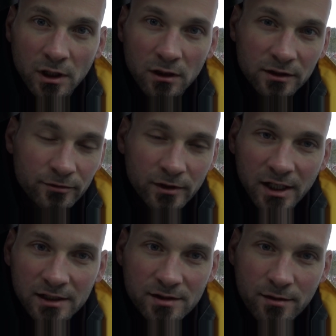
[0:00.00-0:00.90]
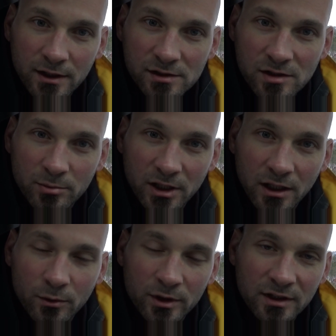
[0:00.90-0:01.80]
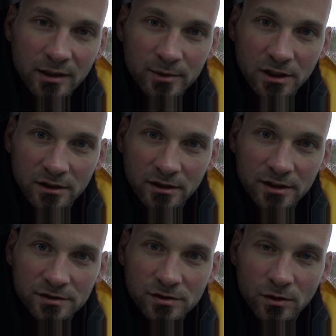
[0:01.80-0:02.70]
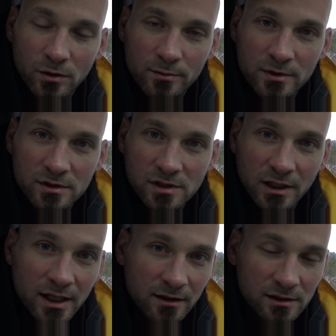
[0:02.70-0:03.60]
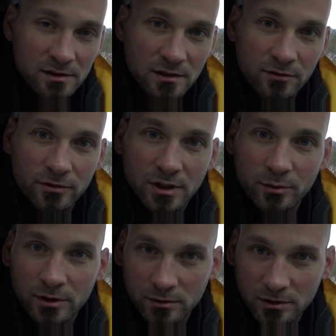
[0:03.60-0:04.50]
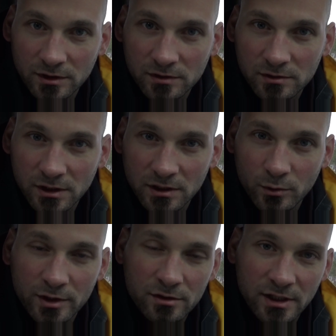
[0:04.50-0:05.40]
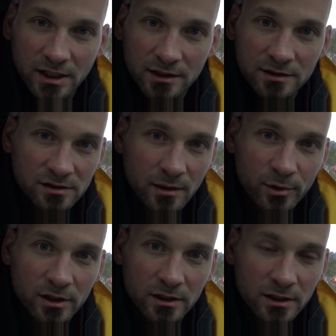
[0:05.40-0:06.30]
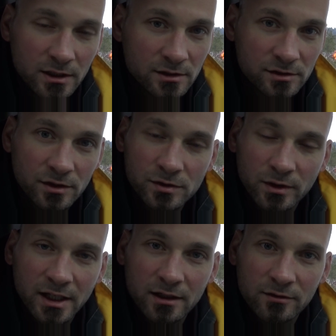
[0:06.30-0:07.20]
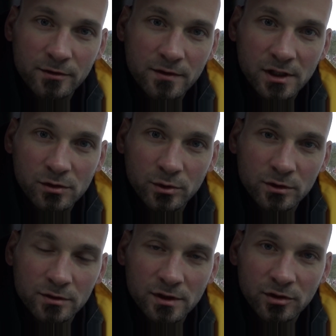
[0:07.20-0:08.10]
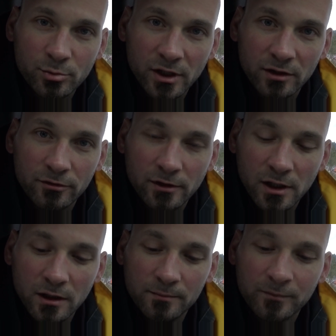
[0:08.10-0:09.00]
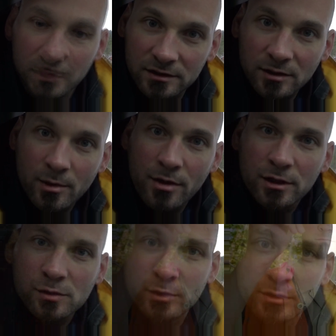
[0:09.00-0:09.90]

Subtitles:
all different kinds of things depending on what time of year it is. So there's a lot of things different that we do in the winter than in the summer. There's also a lot of different things we do in the spring and fall. Some of the things we